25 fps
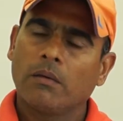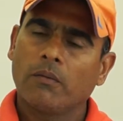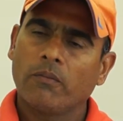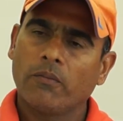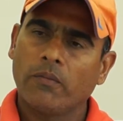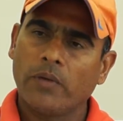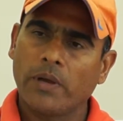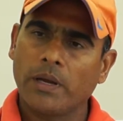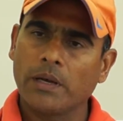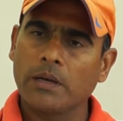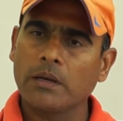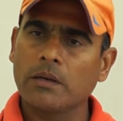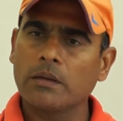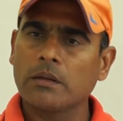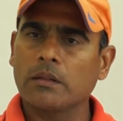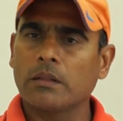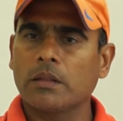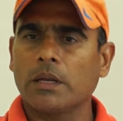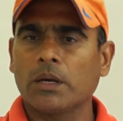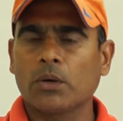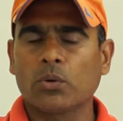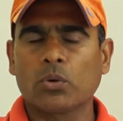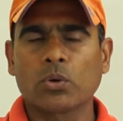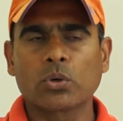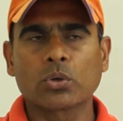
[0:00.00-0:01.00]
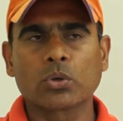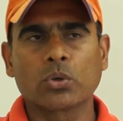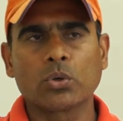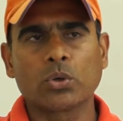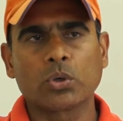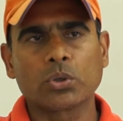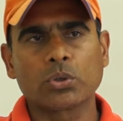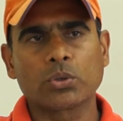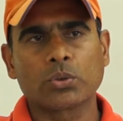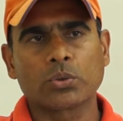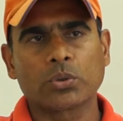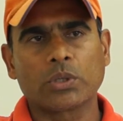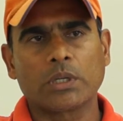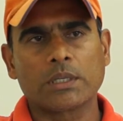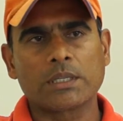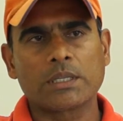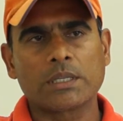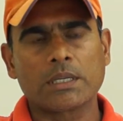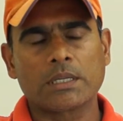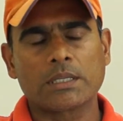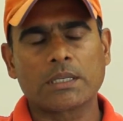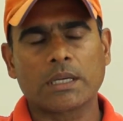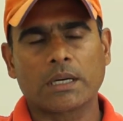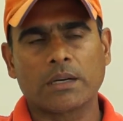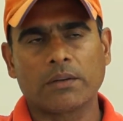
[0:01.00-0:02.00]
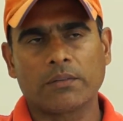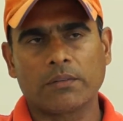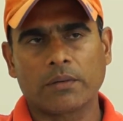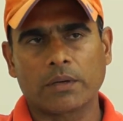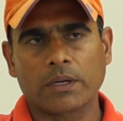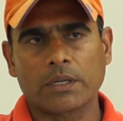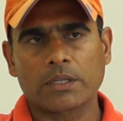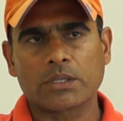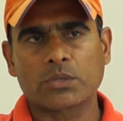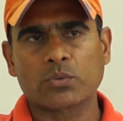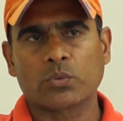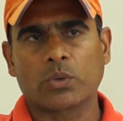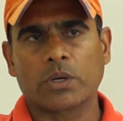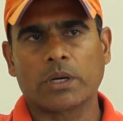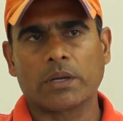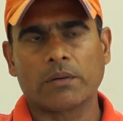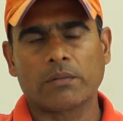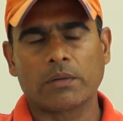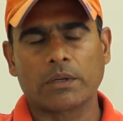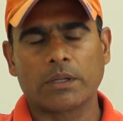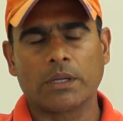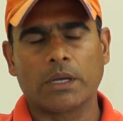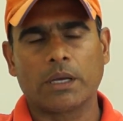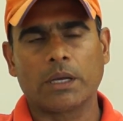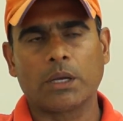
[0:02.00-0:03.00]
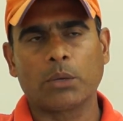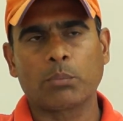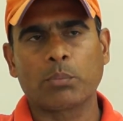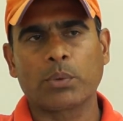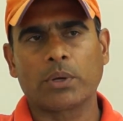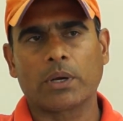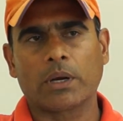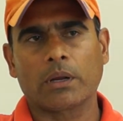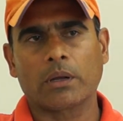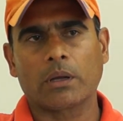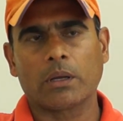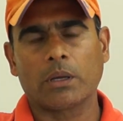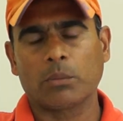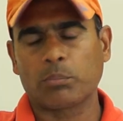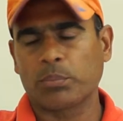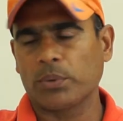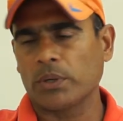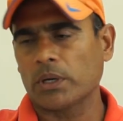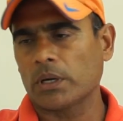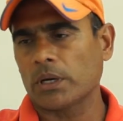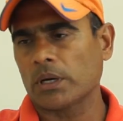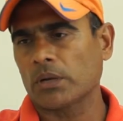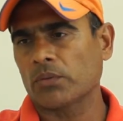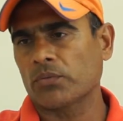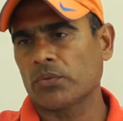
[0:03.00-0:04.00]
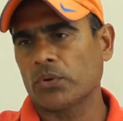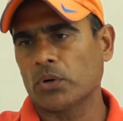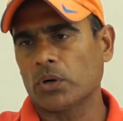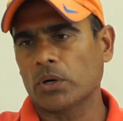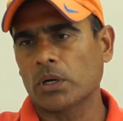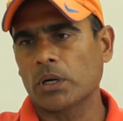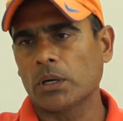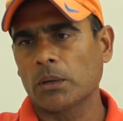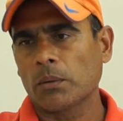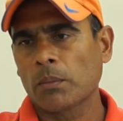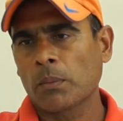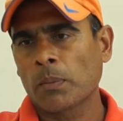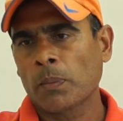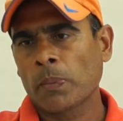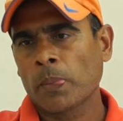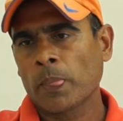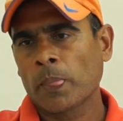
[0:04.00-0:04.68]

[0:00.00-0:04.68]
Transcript: When they don't go through the C certificates, whatever they are appearing for,